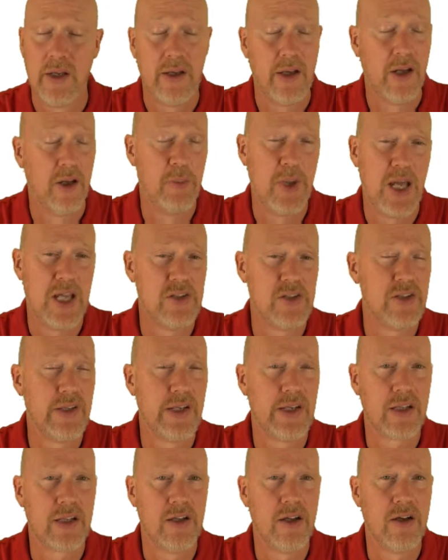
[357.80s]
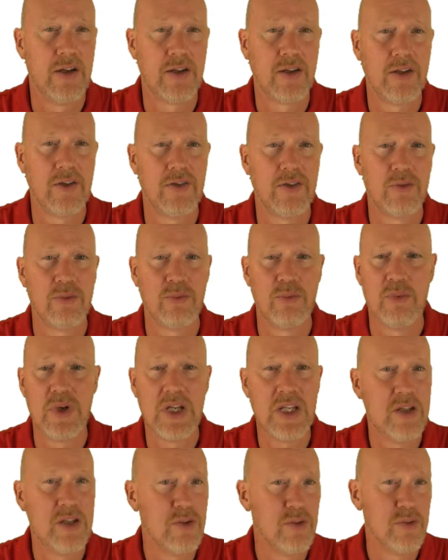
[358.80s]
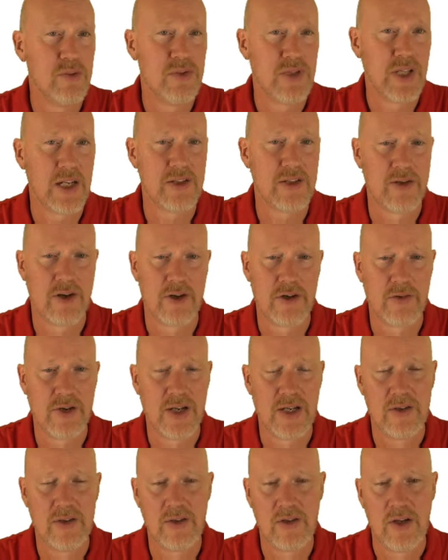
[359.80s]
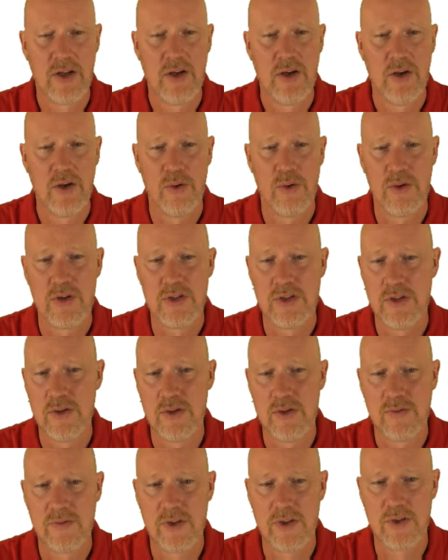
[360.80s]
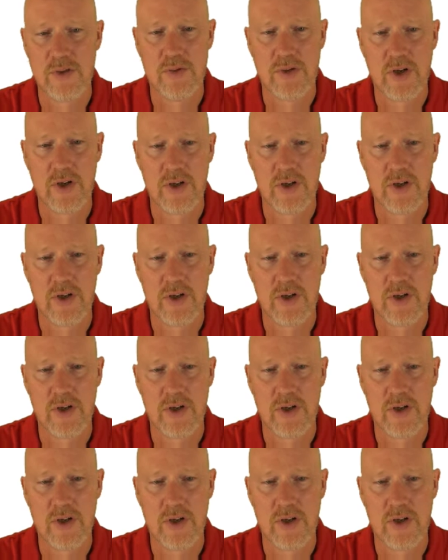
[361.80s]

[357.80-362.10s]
Imagine that a clock is reused at a turnaround or is used for 2